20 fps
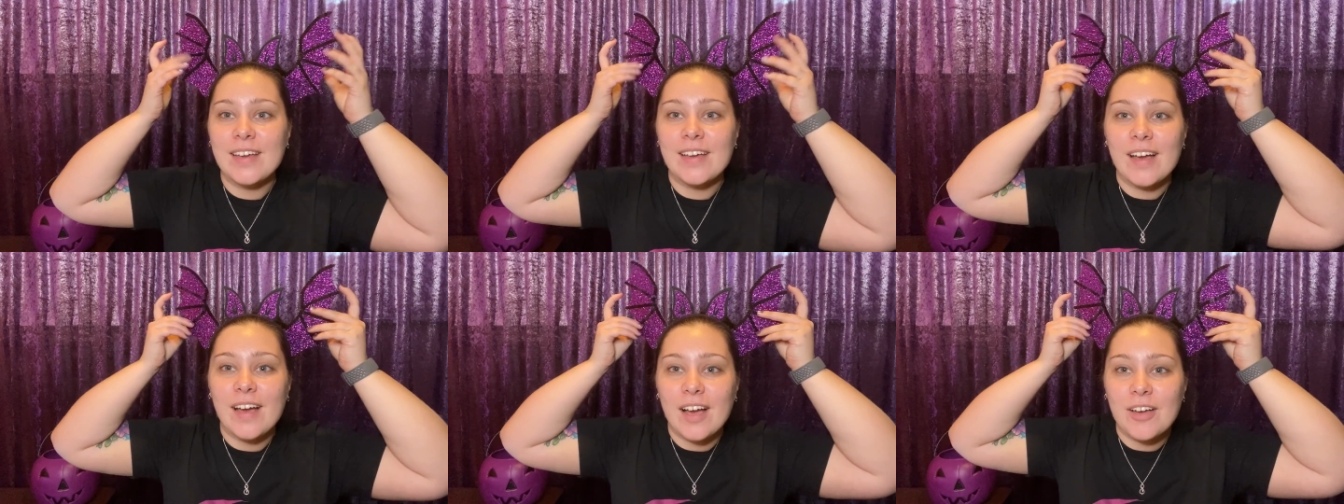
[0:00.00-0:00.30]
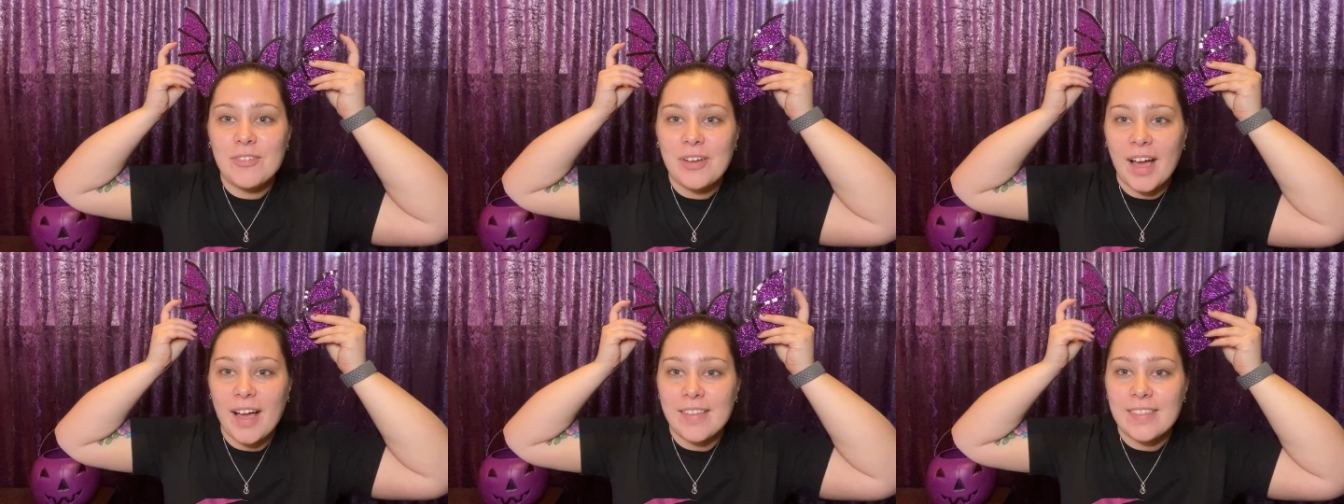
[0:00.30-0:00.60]
I've
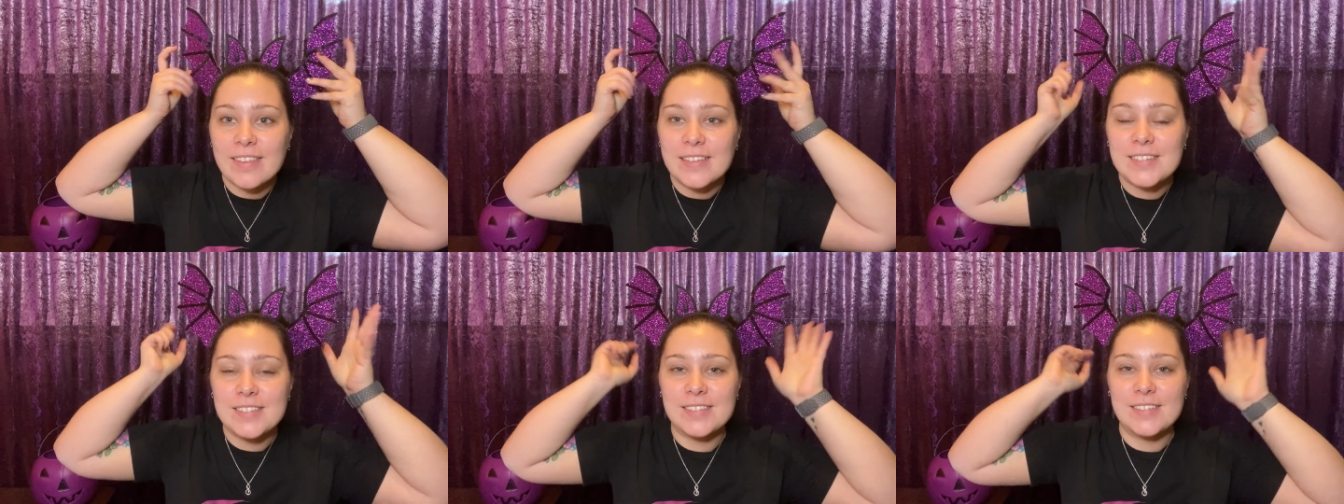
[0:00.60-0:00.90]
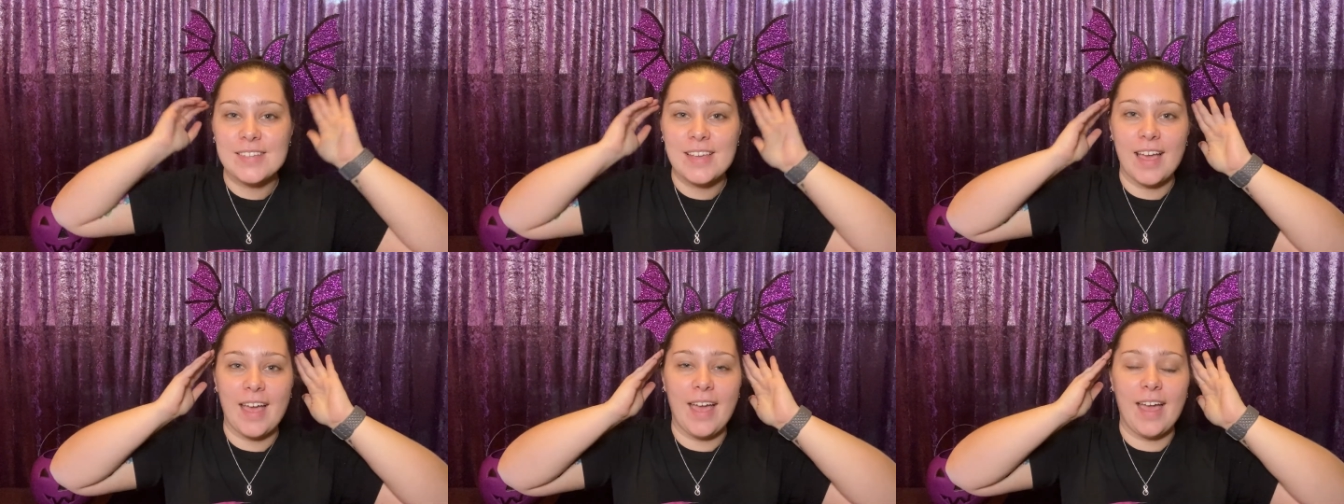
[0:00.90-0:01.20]
had this
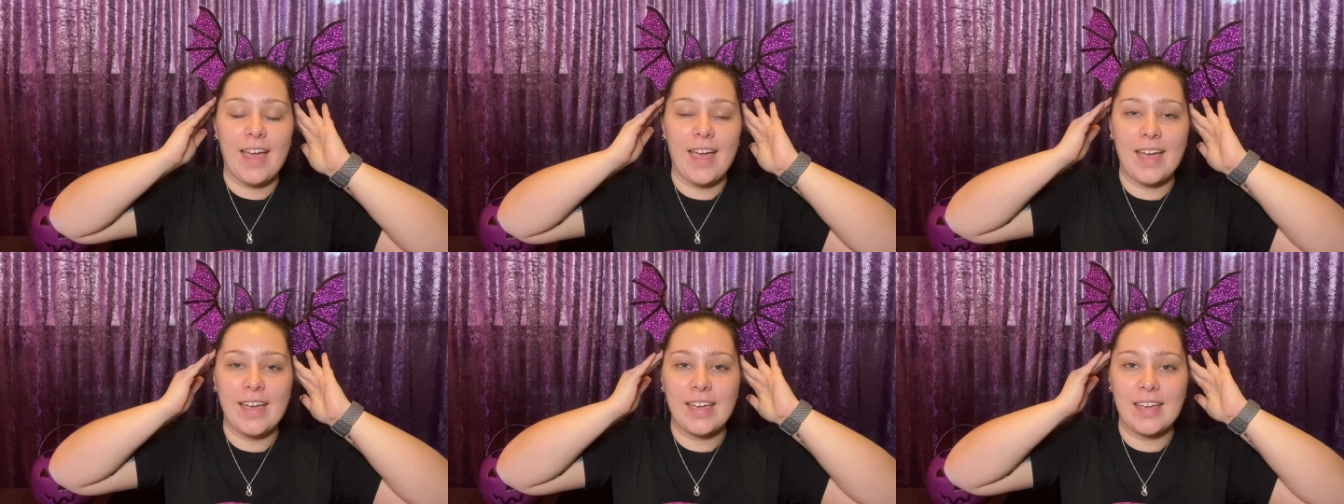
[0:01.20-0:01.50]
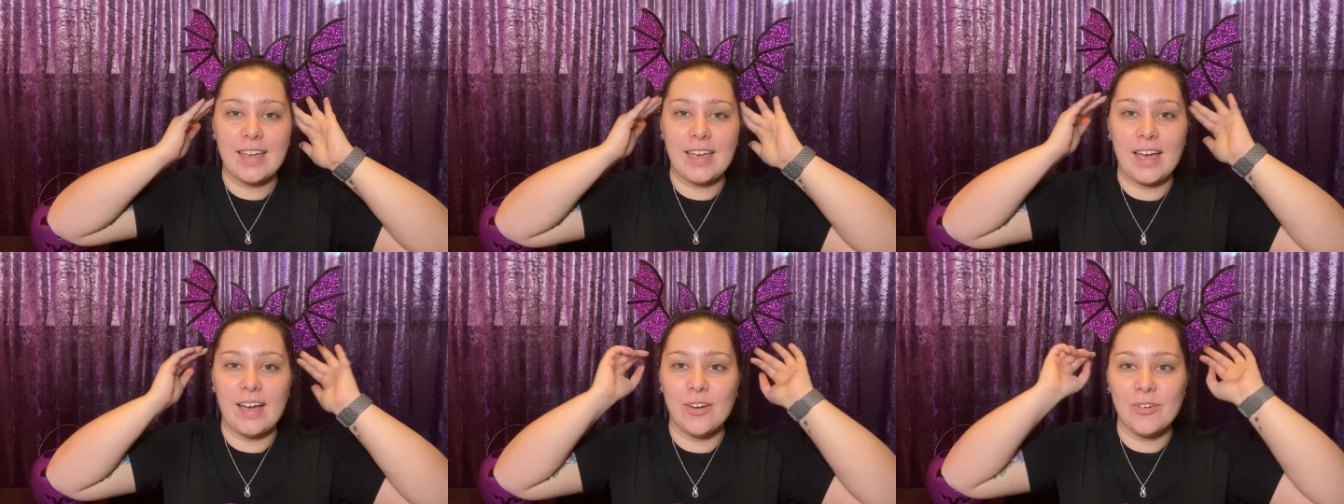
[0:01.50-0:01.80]

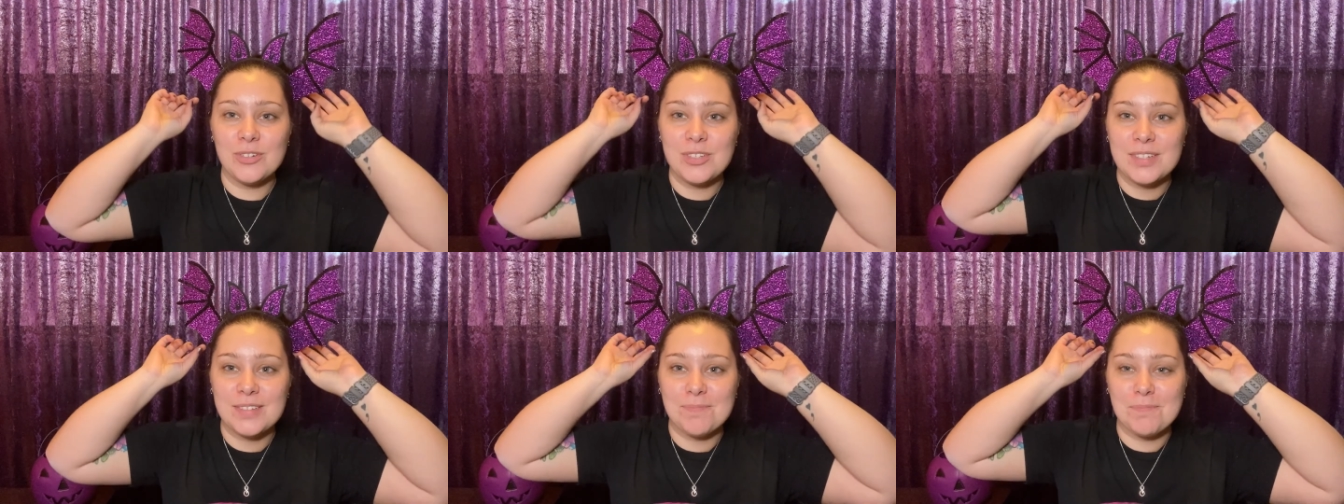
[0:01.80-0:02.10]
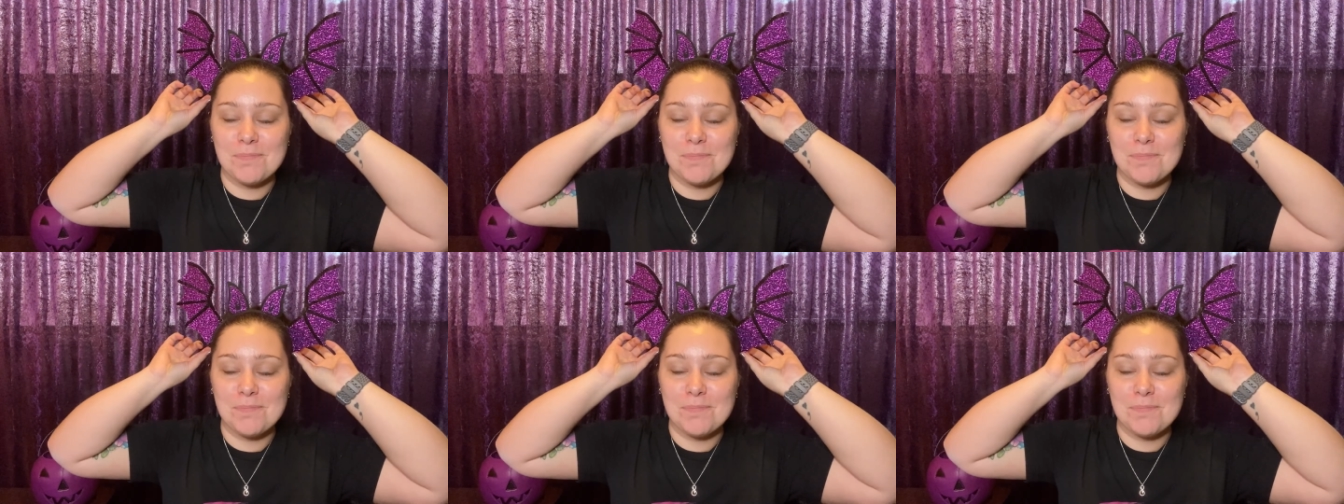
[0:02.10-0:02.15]
hanging out.